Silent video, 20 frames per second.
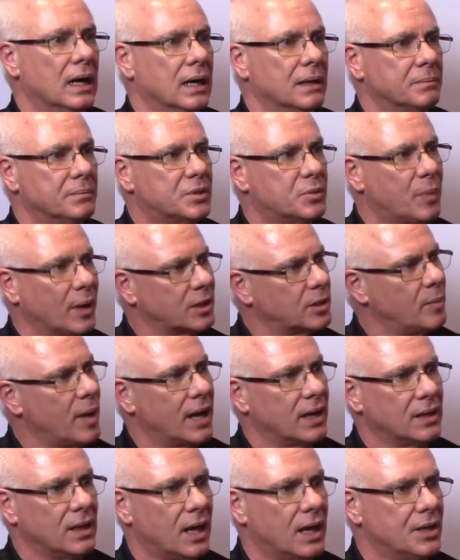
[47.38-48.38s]
spectrum
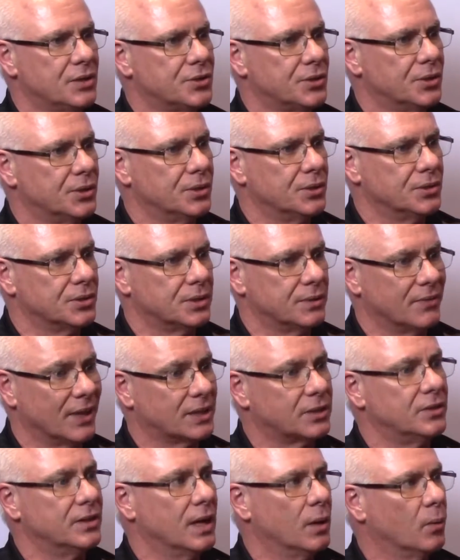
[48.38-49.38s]
analyzers,
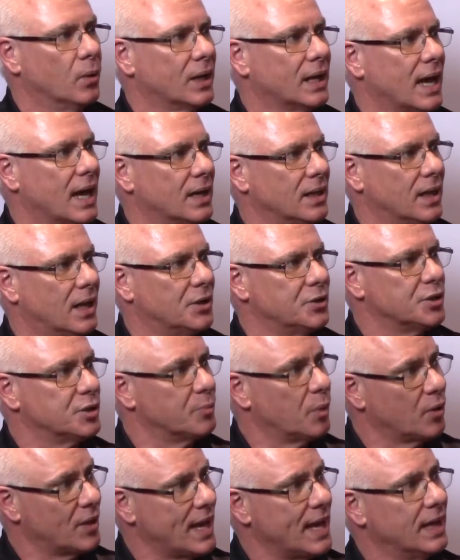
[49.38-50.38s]
vector network analyzers,
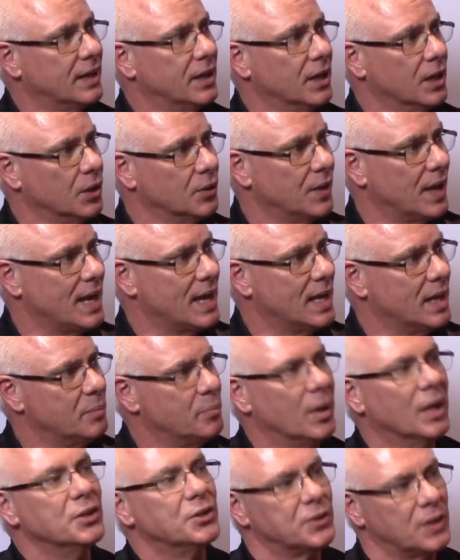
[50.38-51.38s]
both handheld
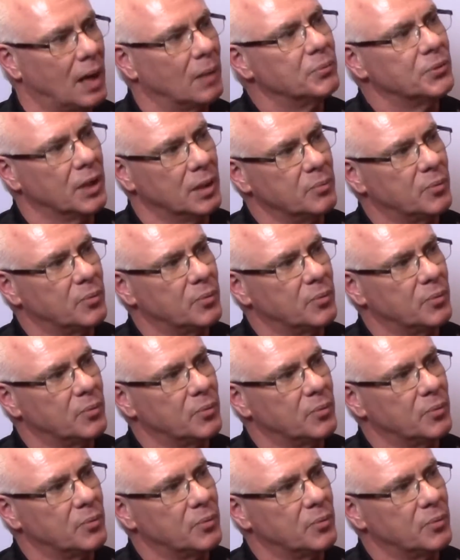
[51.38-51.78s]
and benchtop type